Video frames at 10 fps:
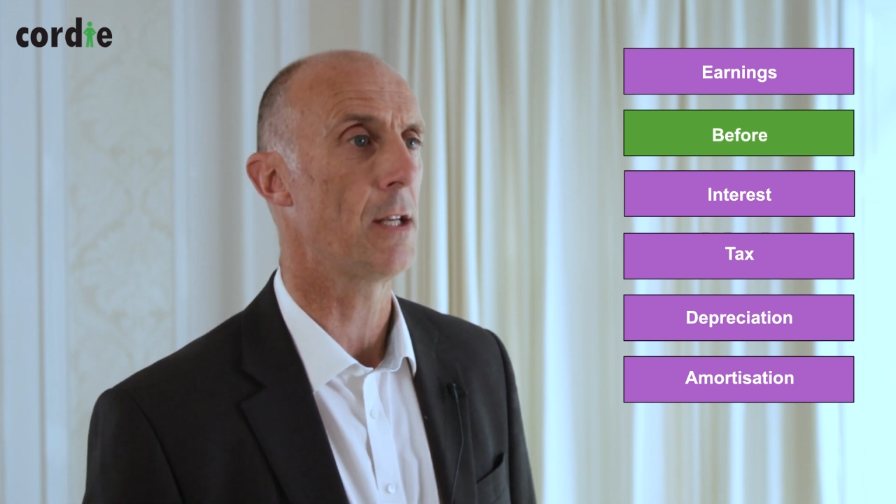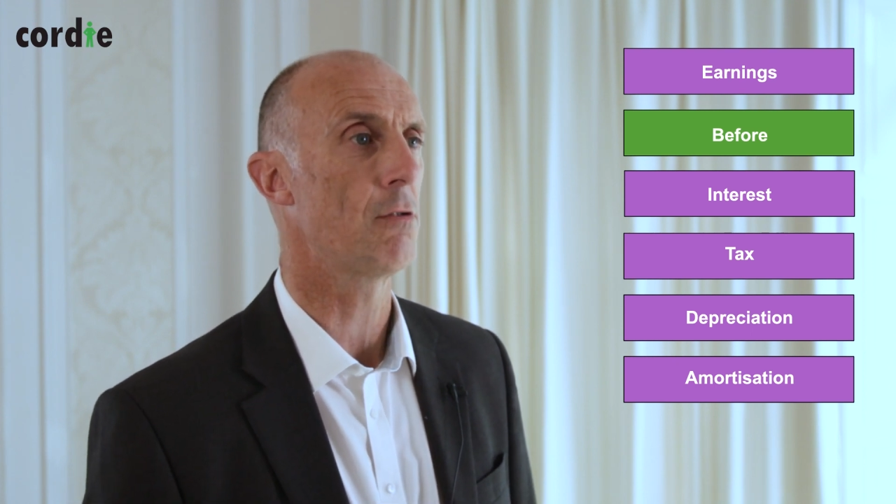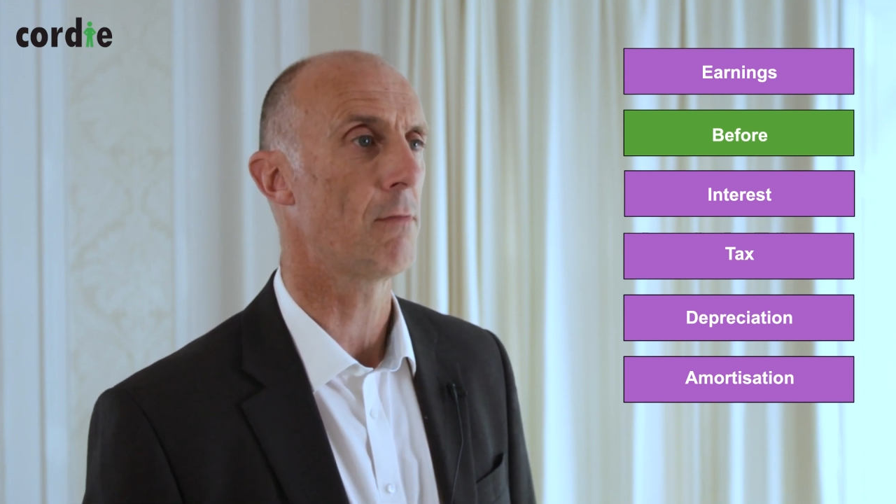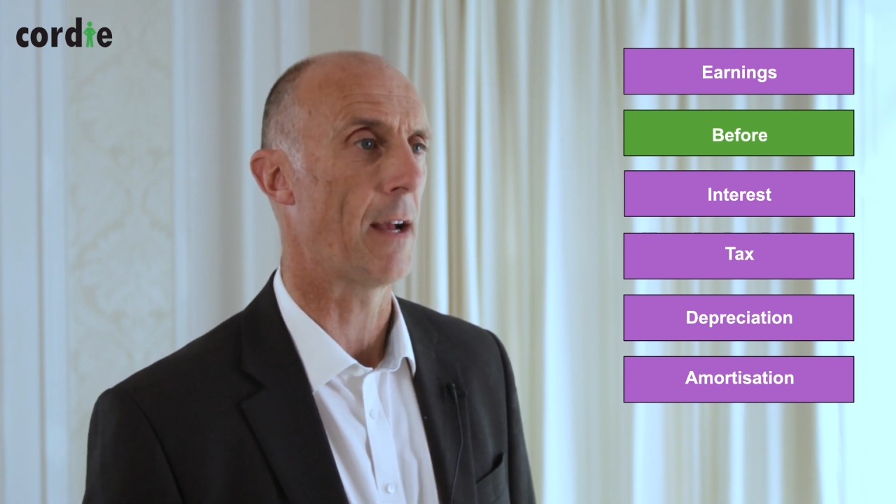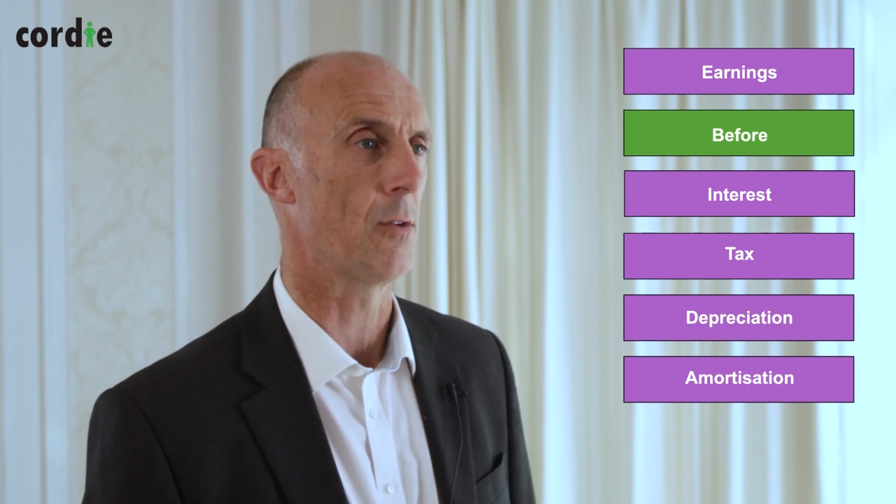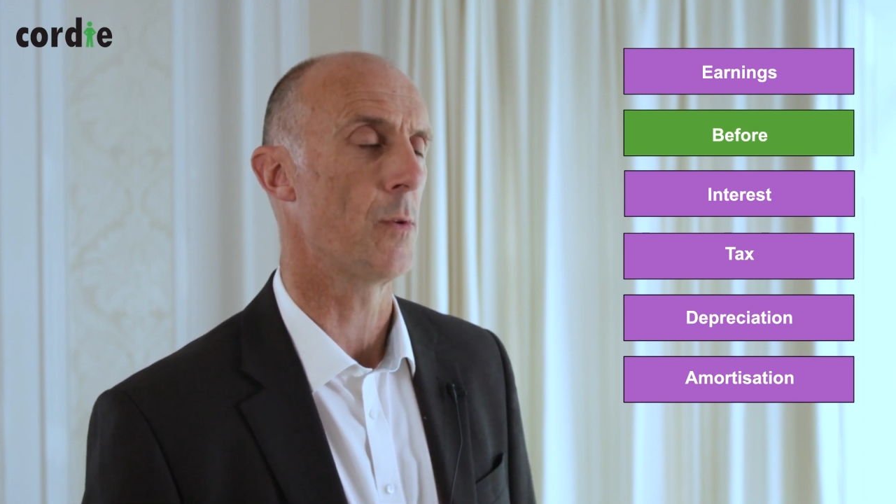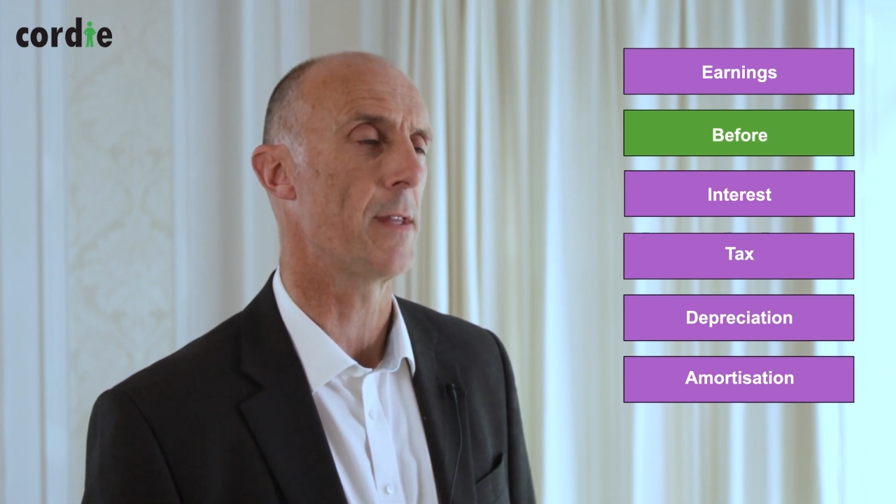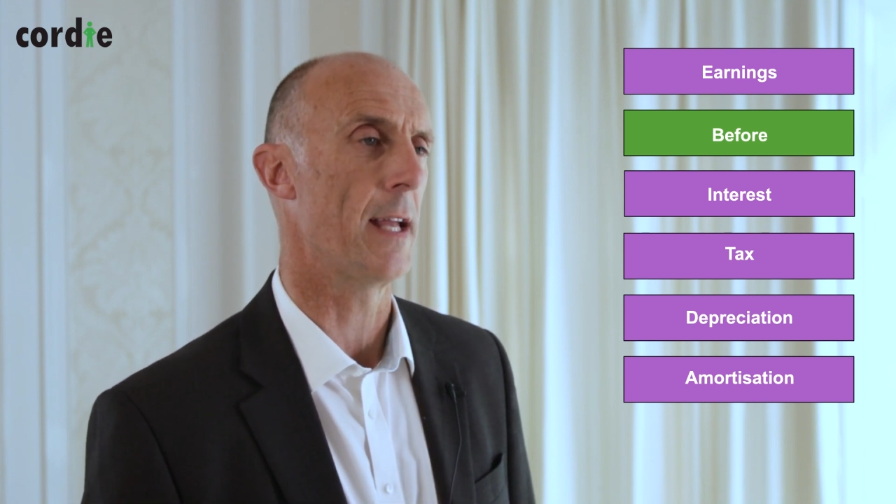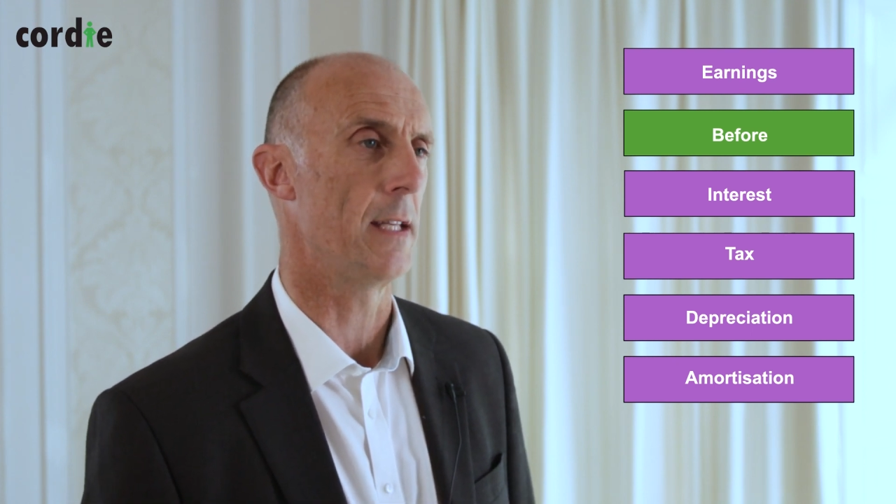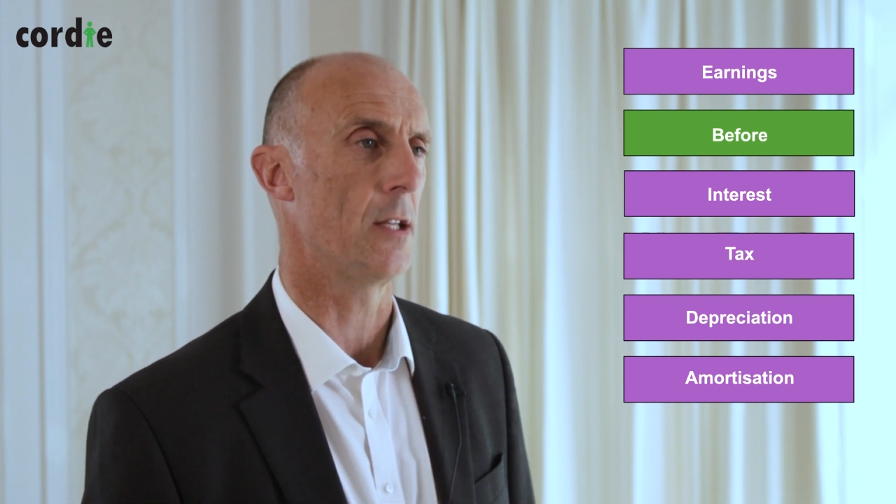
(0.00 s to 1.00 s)
around with
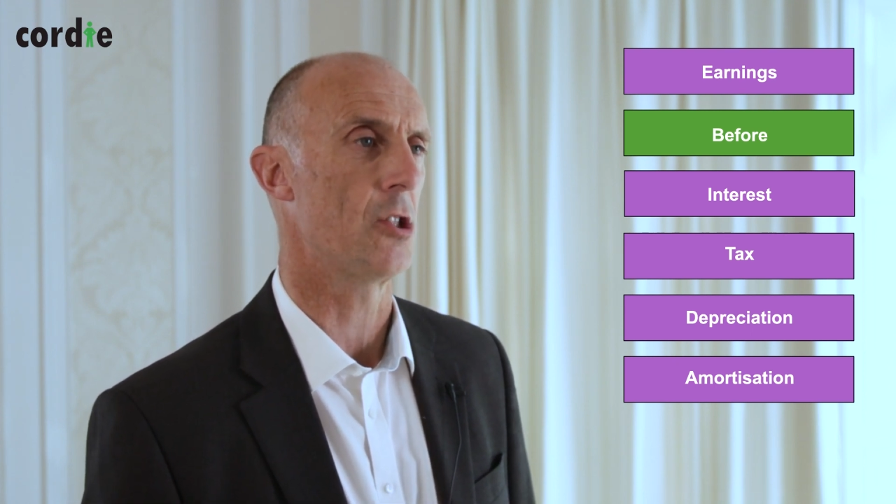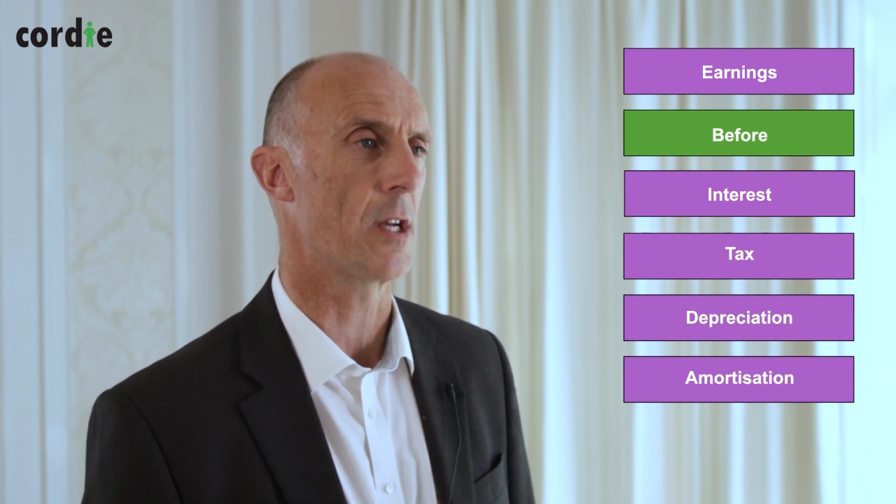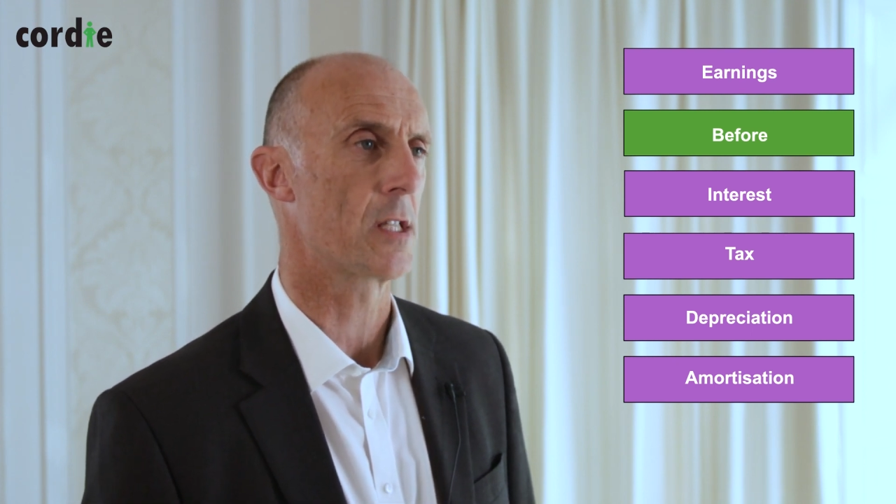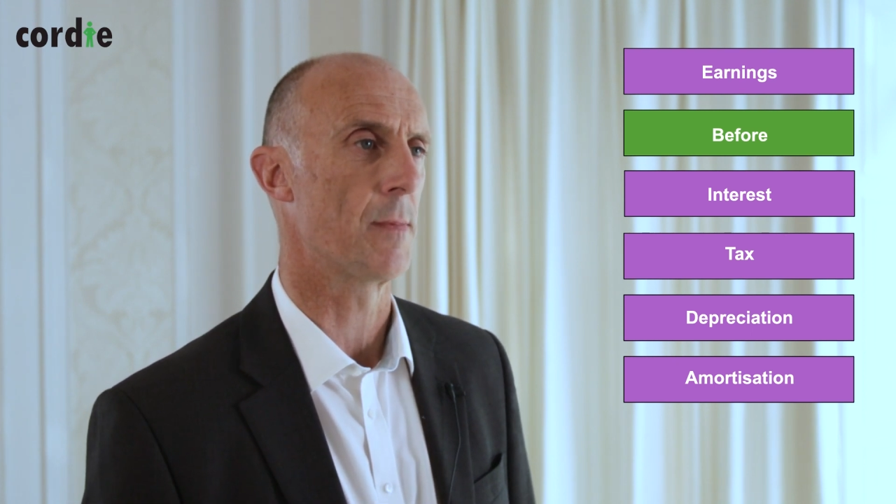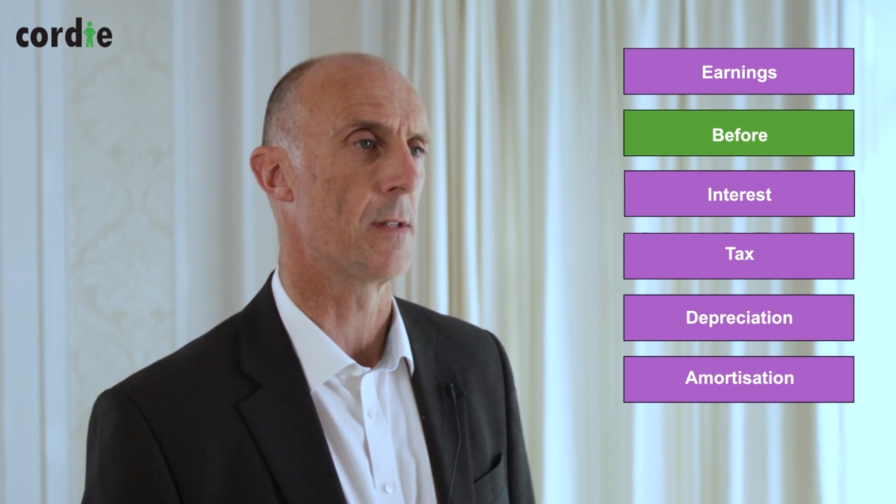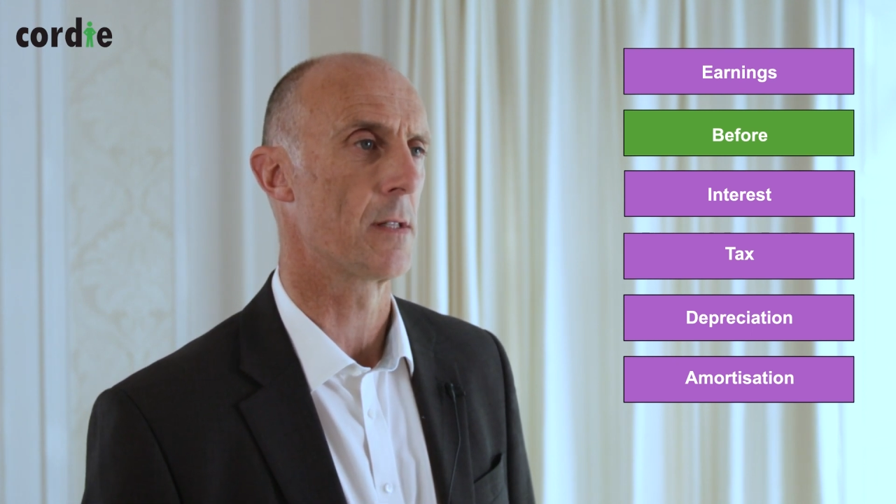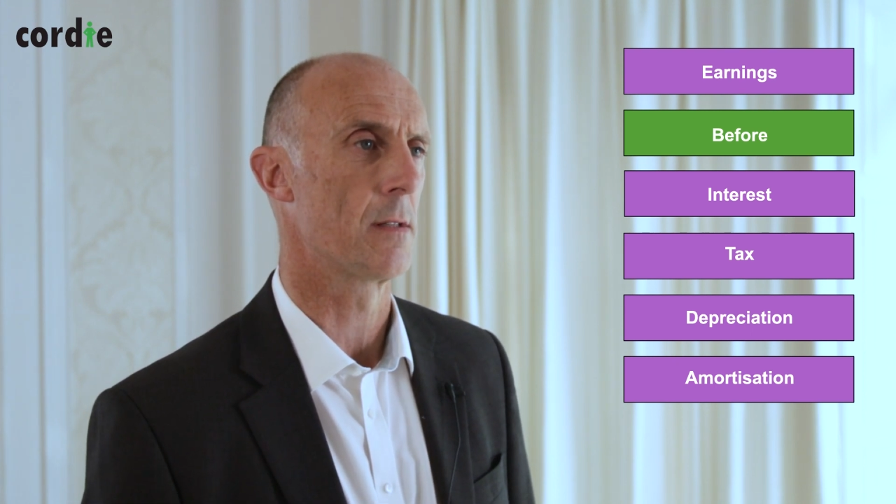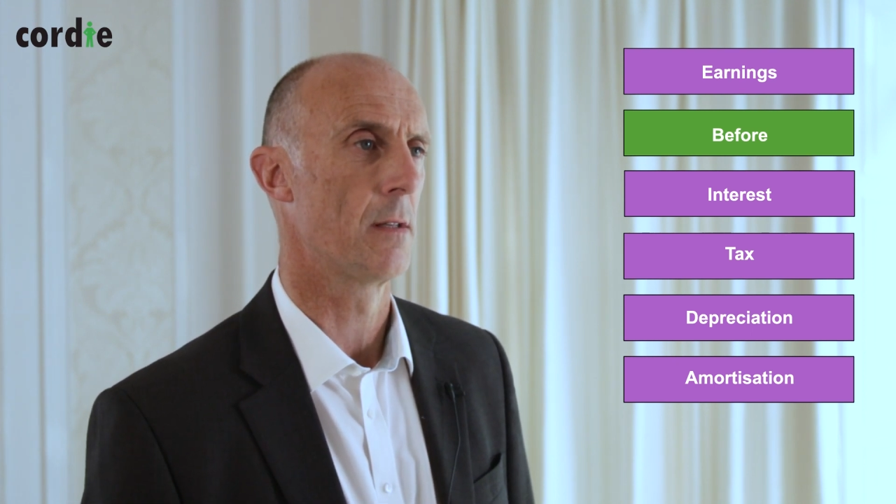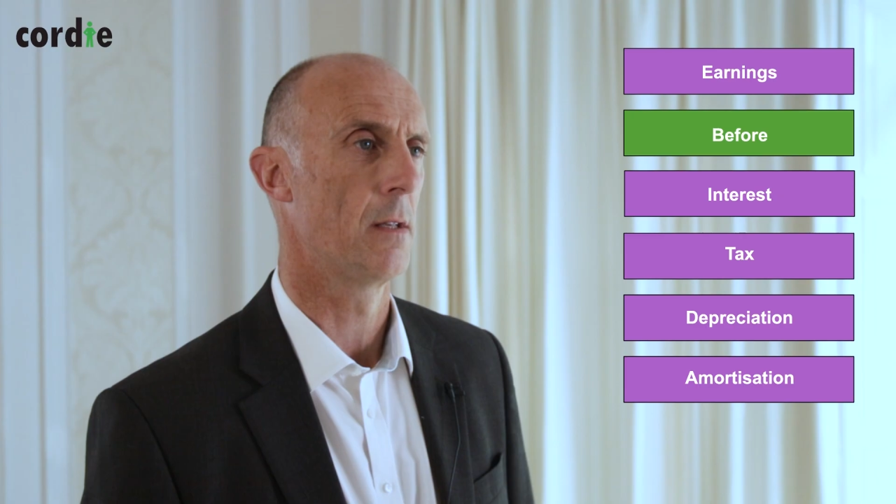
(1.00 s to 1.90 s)
any adjustments.